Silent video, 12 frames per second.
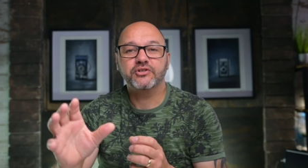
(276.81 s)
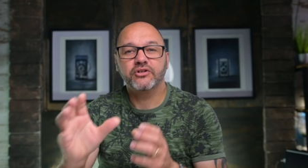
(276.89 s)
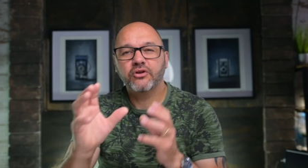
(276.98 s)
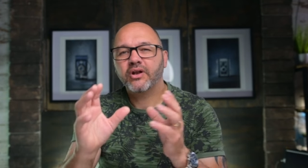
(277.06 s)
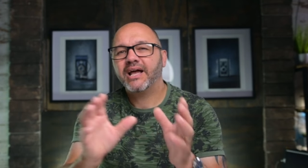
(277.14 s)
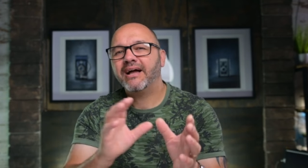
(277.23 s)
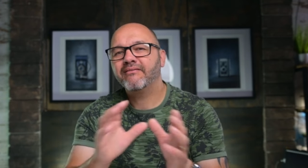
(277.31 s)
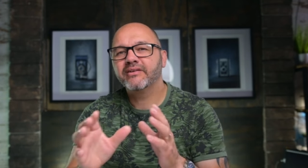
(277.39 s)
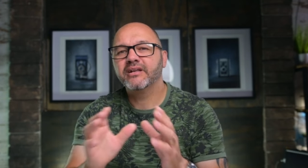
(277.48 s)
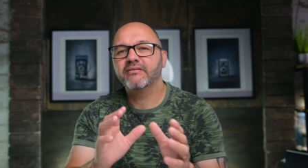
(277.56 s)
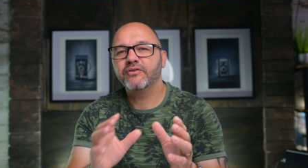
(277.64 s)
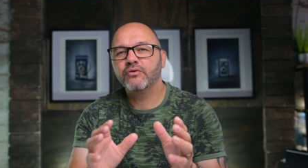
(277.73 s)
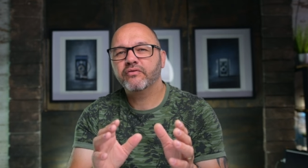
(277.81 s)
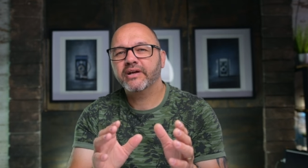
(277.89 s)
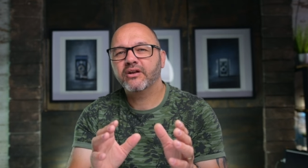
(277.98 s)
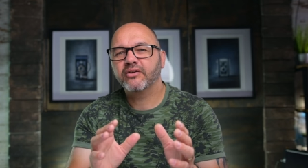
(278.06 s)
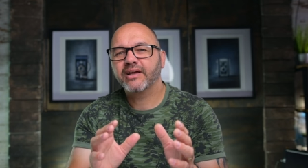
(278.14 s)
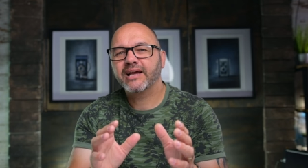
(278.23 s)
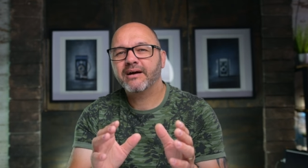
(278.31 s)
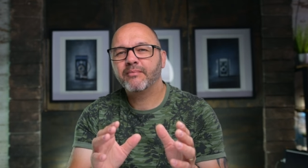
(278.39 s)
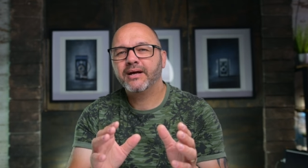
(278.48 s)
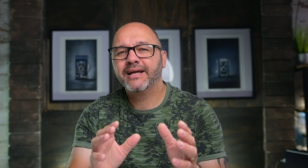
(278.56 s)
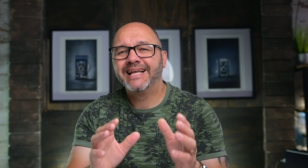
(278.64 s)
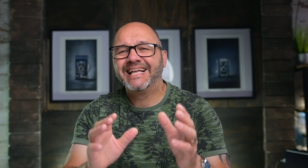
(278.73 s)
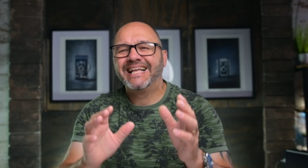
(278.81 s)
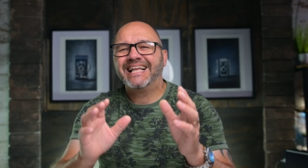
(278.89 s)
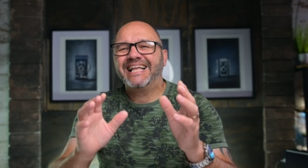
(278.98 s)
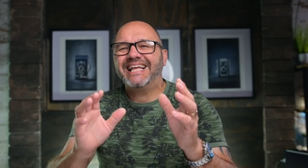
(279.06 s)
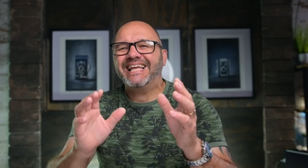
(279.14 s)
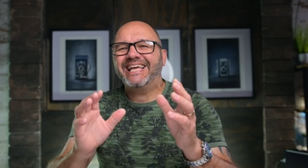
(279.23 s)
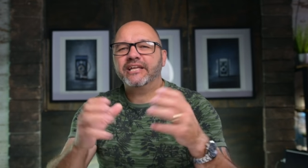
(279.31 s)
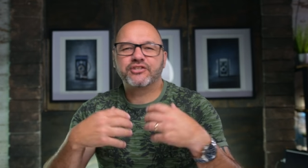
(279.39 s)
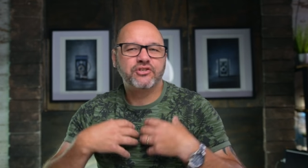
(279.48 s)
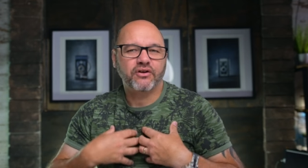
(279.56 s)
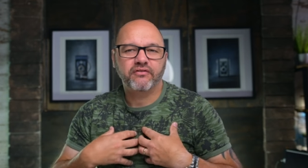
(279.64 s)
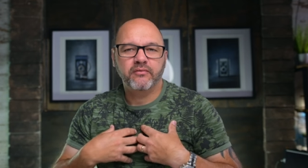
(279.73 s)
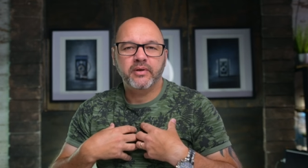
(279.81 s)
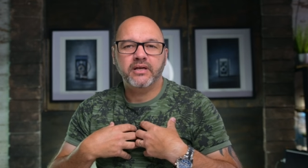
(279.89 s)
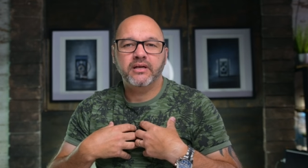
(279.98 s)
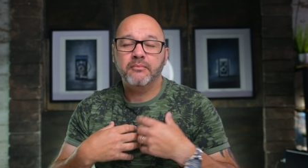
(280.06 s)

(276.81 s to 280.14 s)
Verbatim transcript: and not having a viewfinder on a camera, it's not for me.